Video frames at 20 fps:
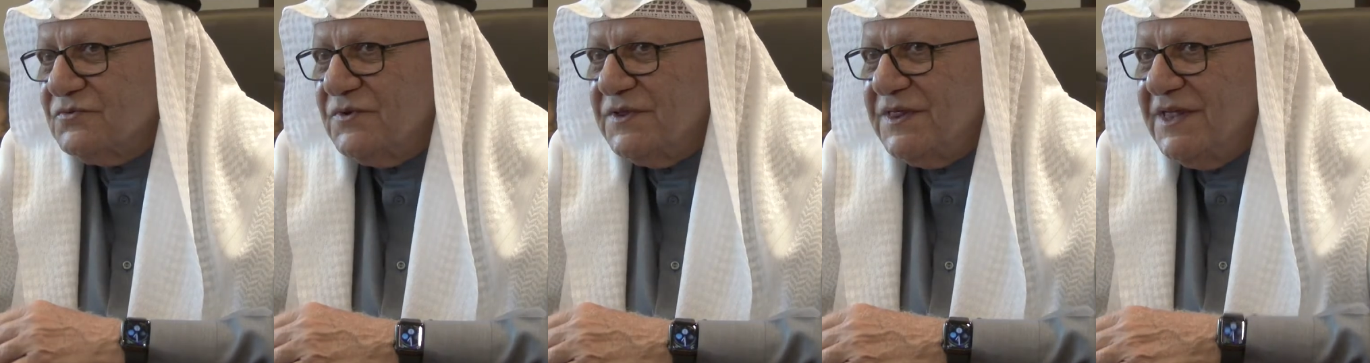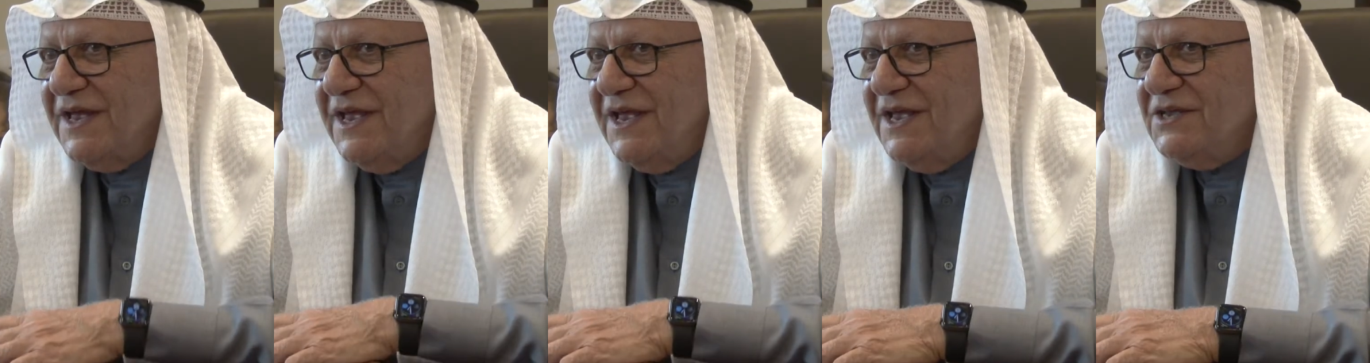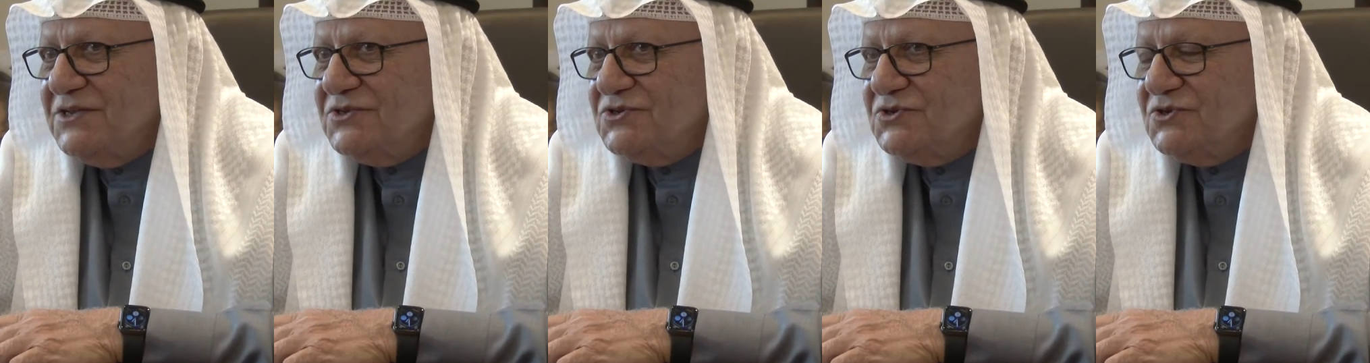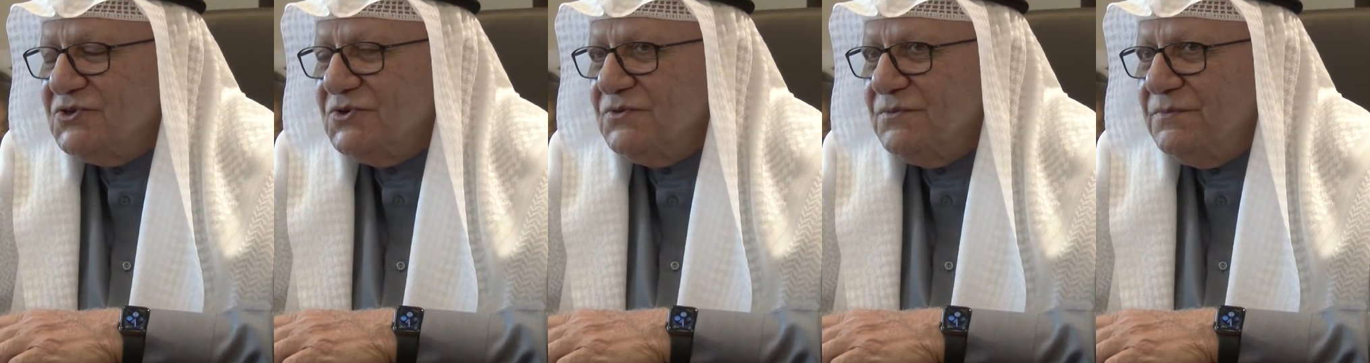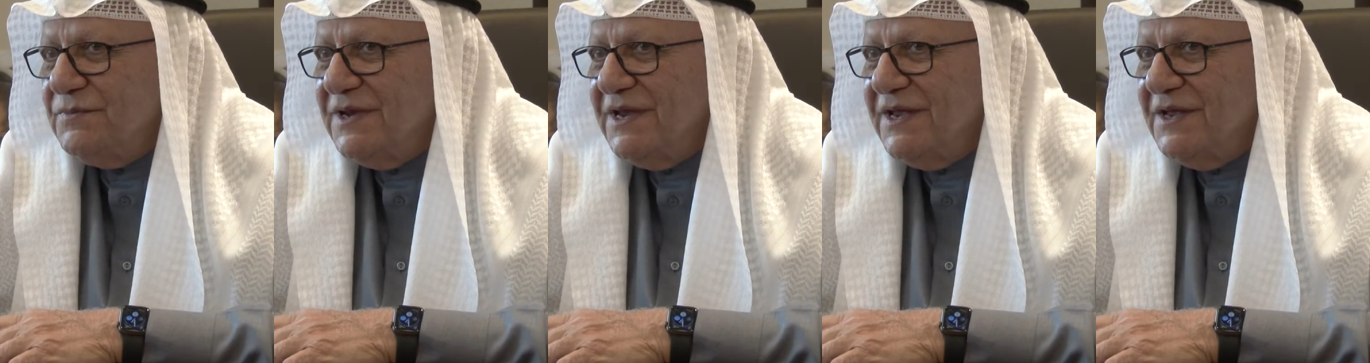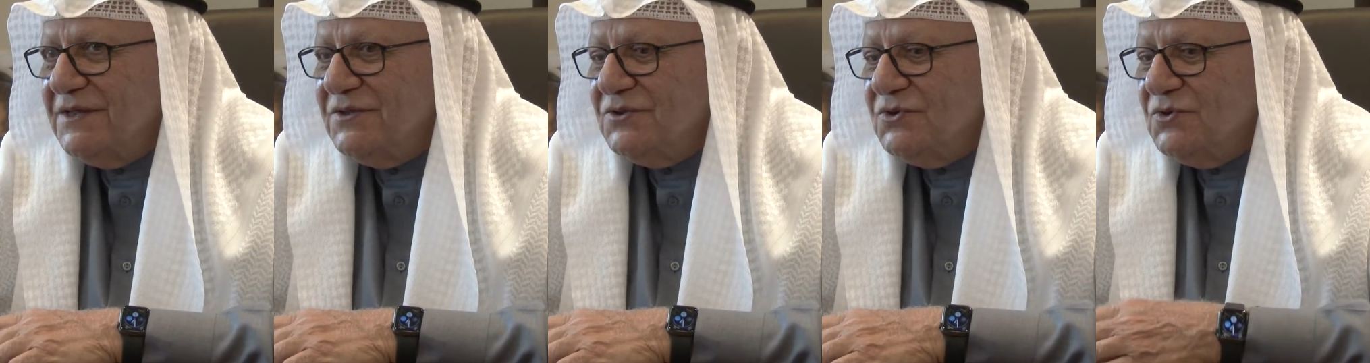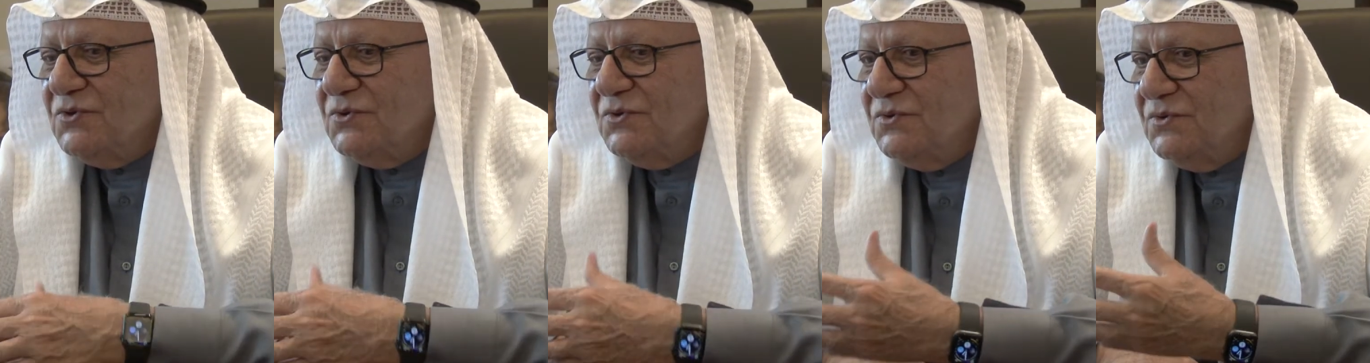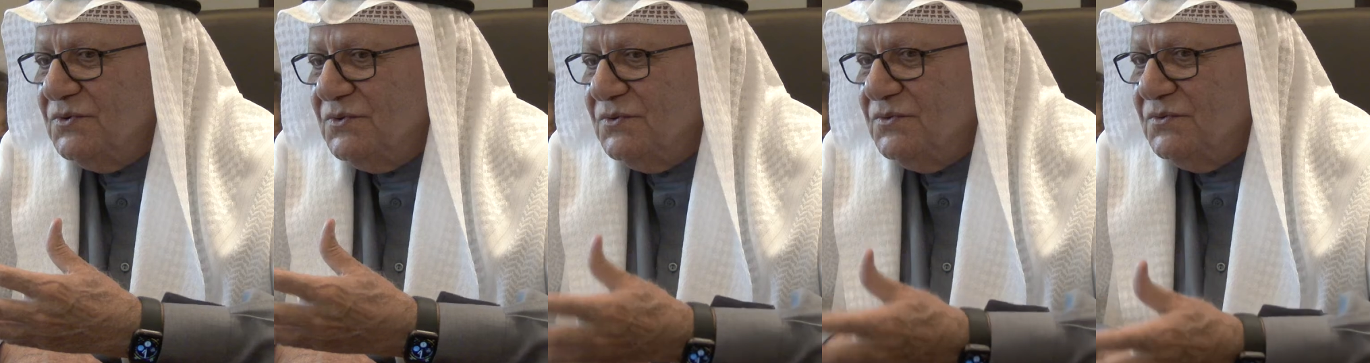with age, you begin
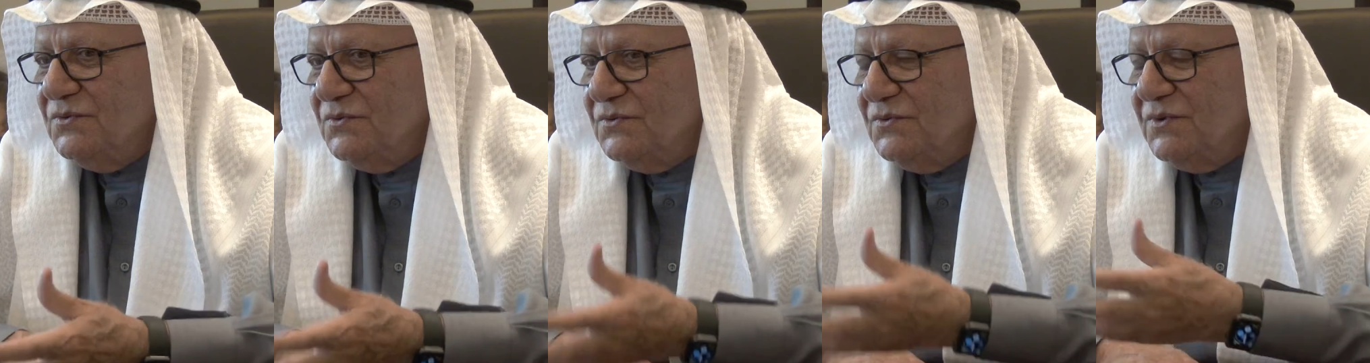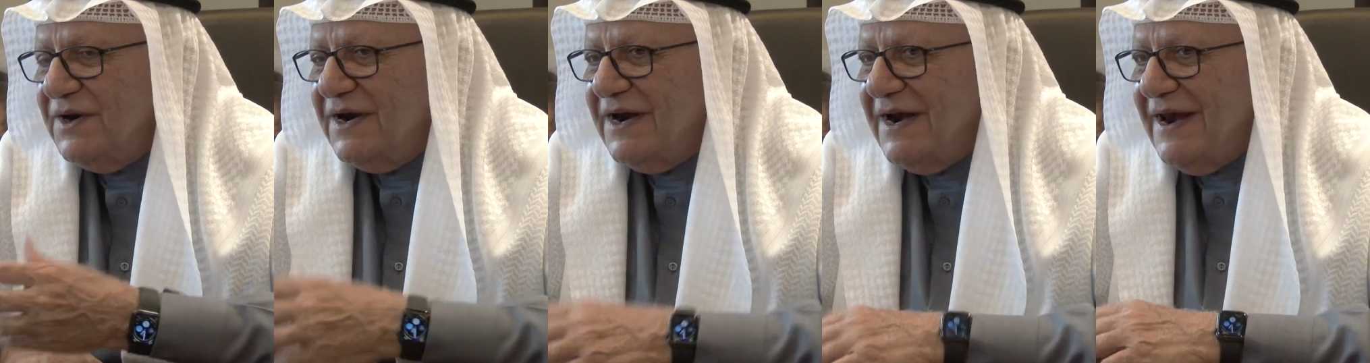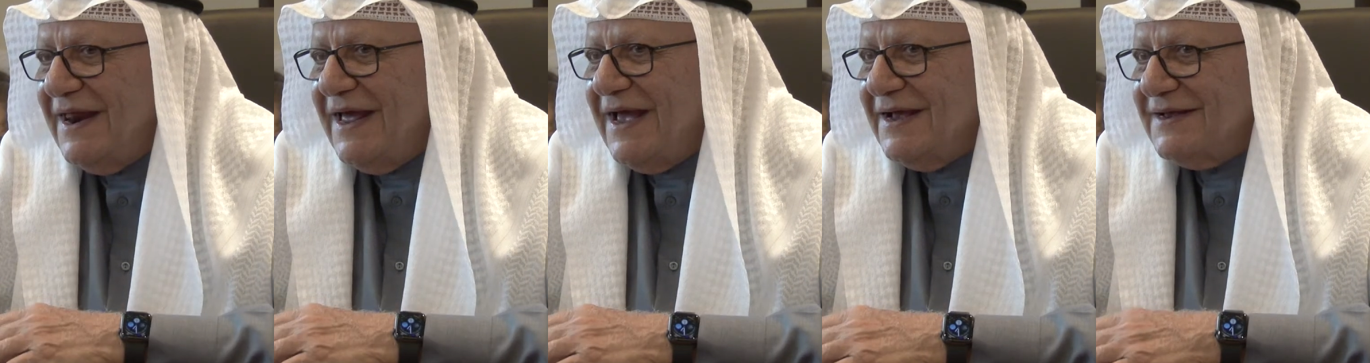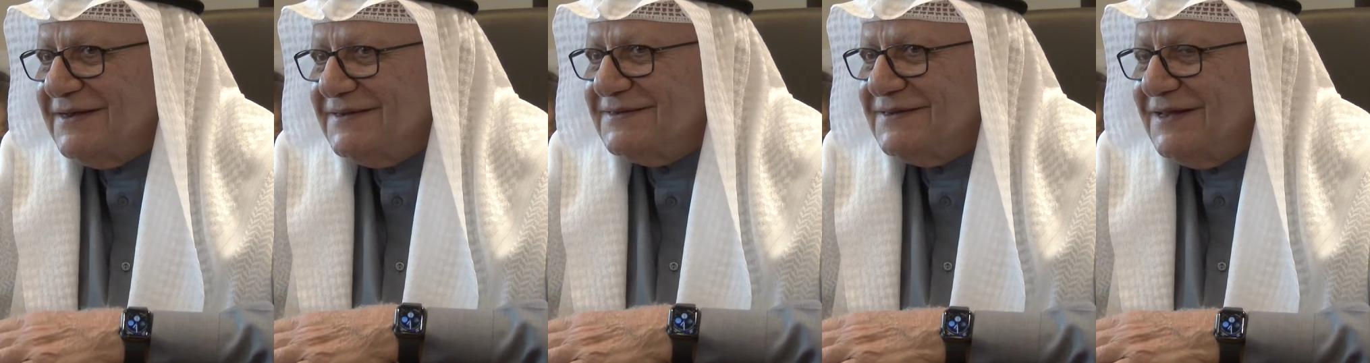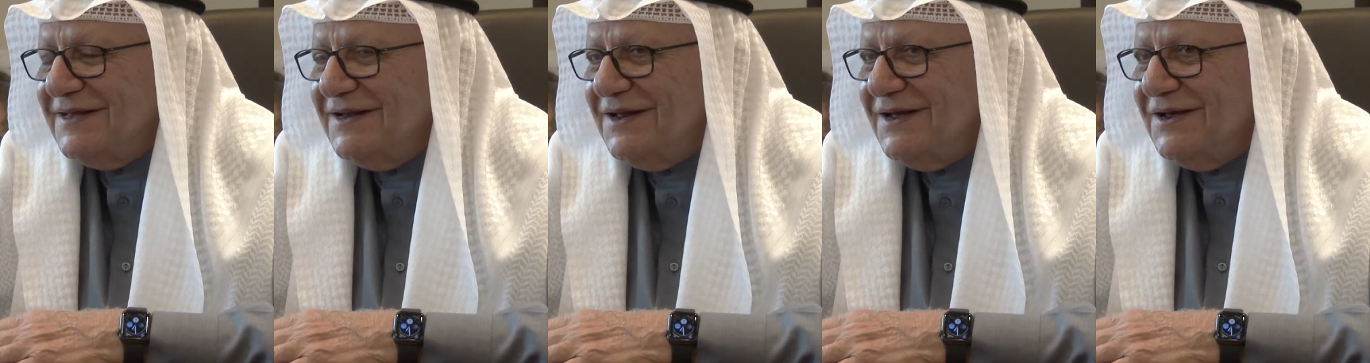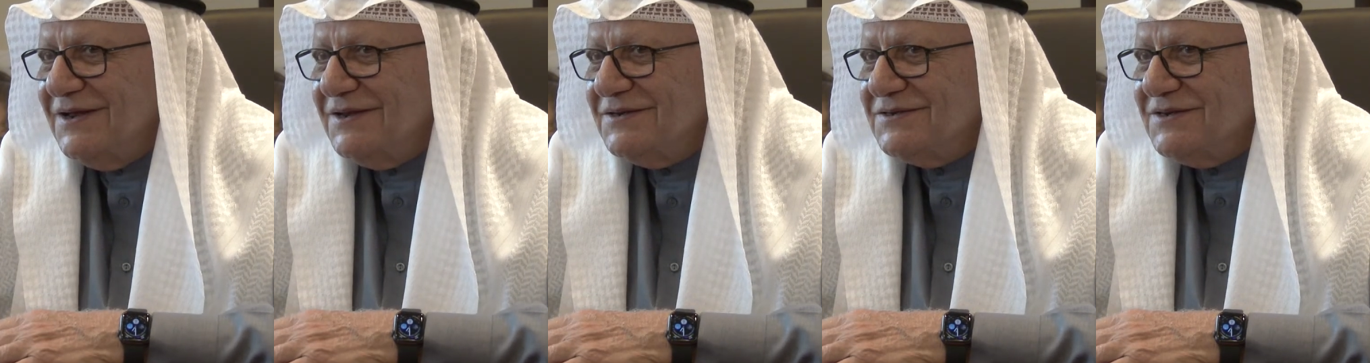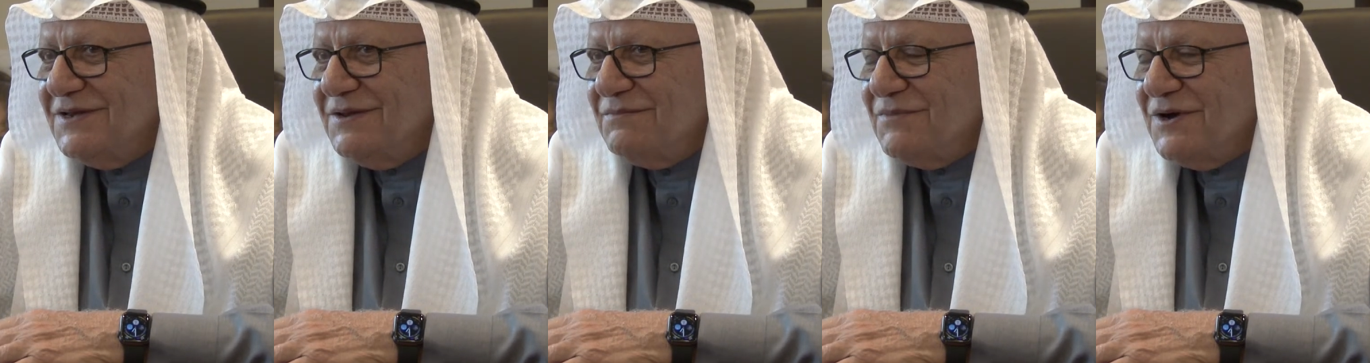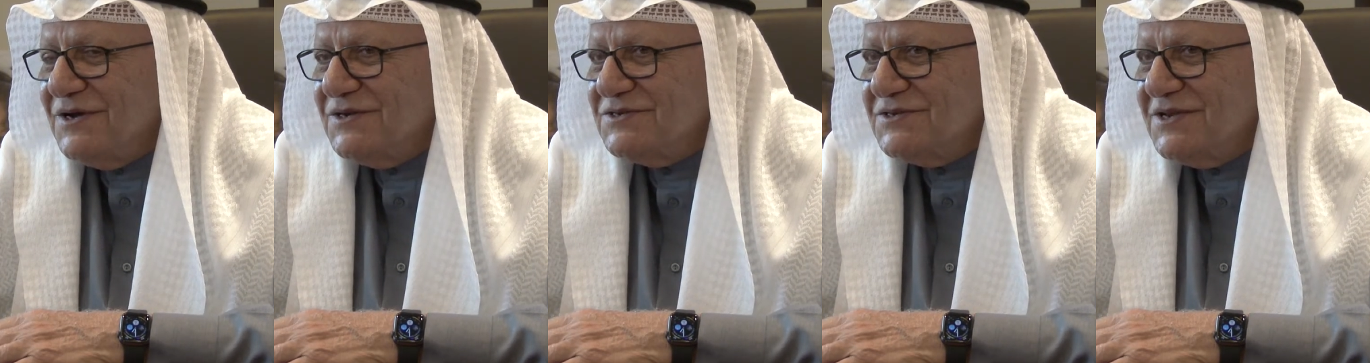to relax, and I see
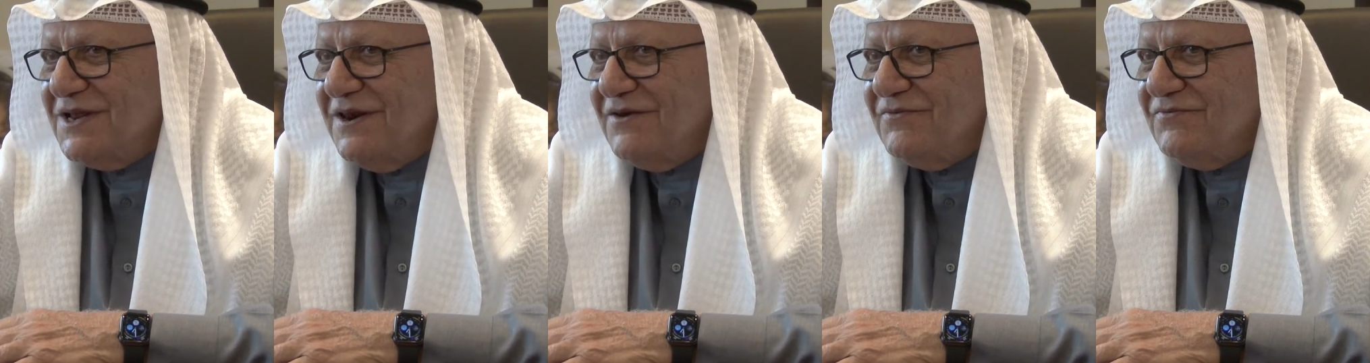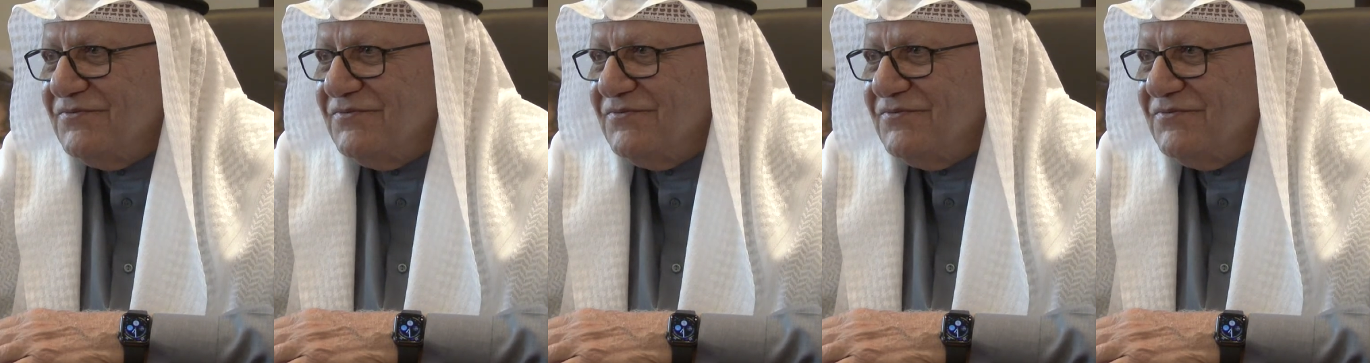myself